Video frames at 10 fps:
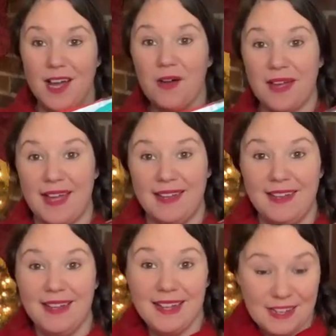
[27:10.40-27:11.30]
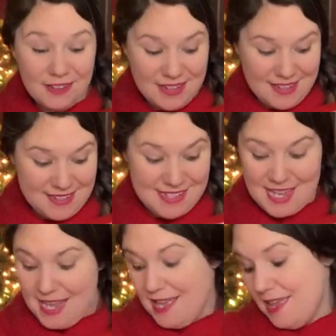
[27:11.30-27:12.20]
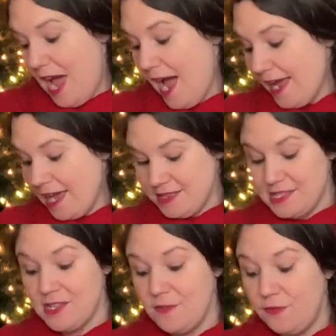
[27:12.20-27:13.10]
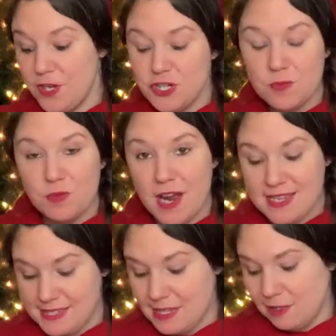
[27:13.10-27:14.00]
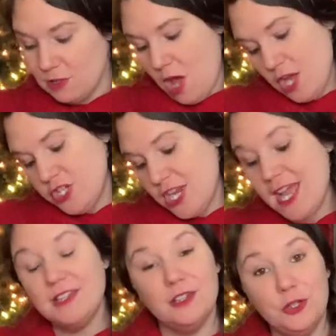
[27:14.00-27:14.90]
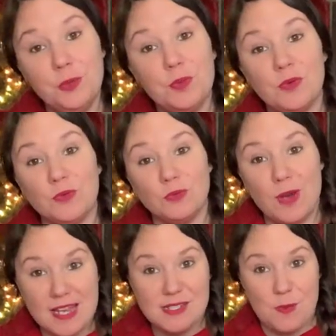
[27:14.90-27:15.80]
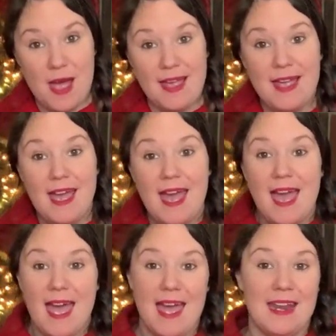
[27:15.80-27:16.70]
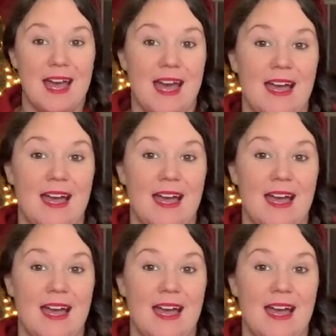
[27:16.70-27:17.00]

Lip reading: Okay, here it is. I got this Fisher-Price Launch and Loop Raceway, and